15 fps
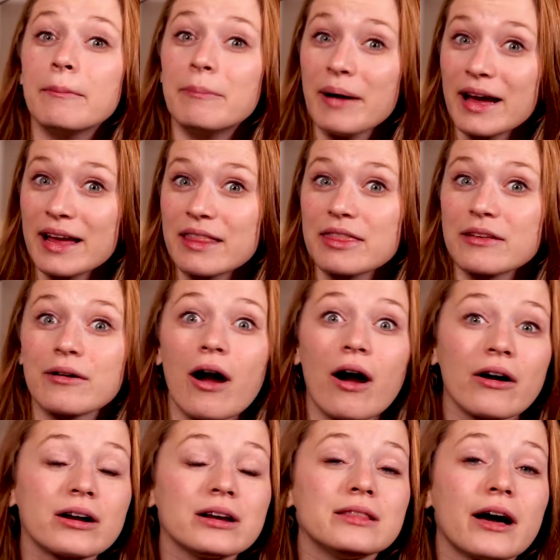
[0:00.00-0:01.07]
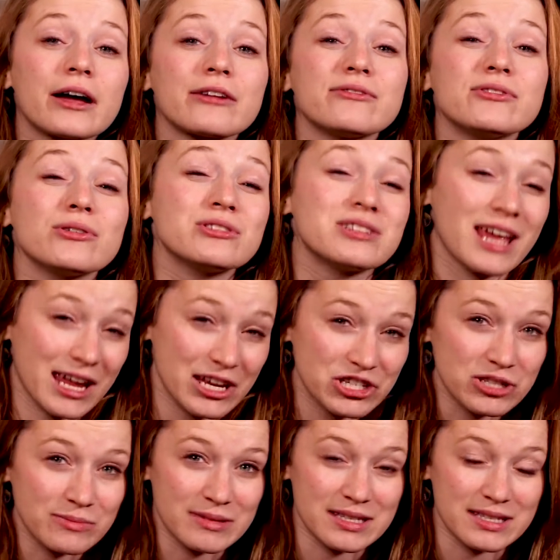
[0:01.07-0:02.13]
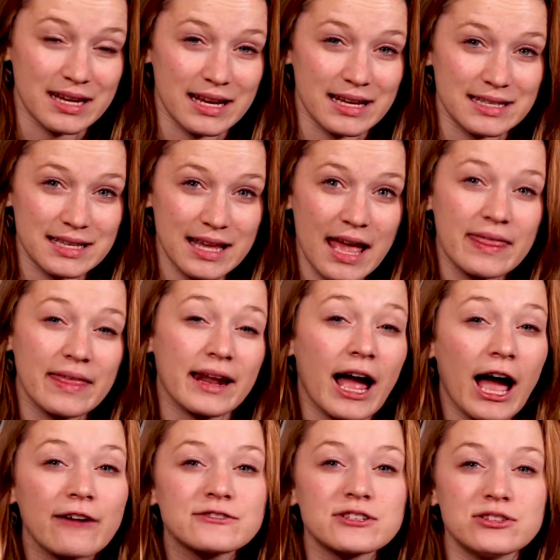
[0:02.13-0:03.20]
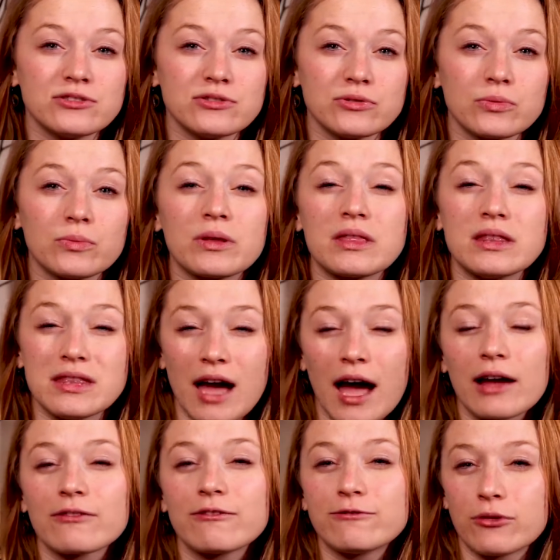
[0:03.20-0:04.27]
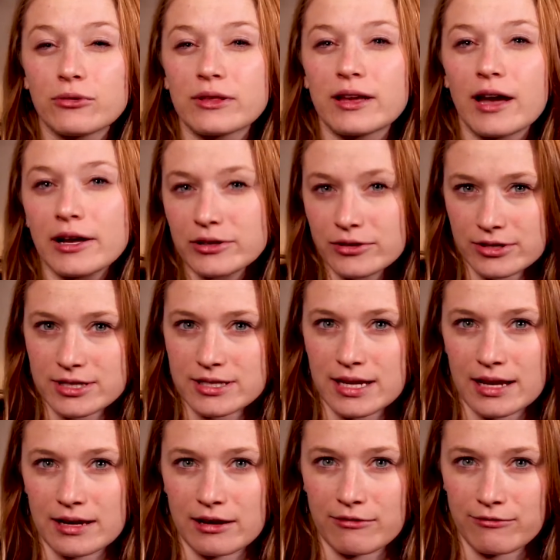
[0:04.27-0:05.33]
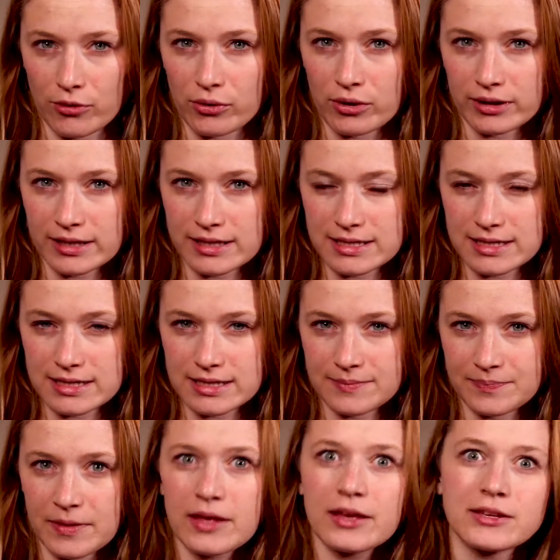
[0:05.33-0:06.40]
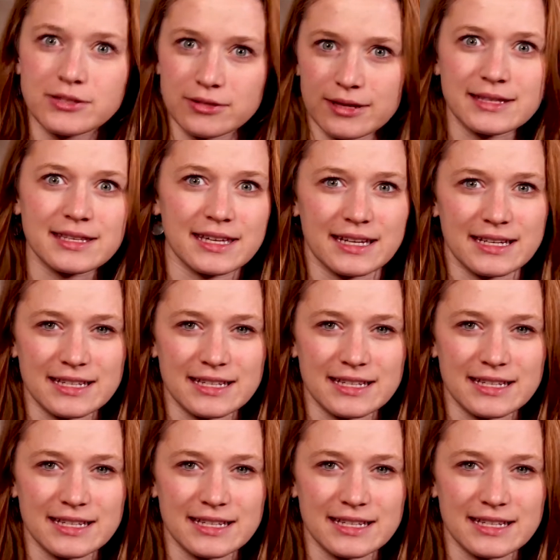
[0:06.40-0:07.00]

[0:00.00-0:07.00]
but there are a lot of notation mistakes that have to do with not fully understanding vocalists. So let's get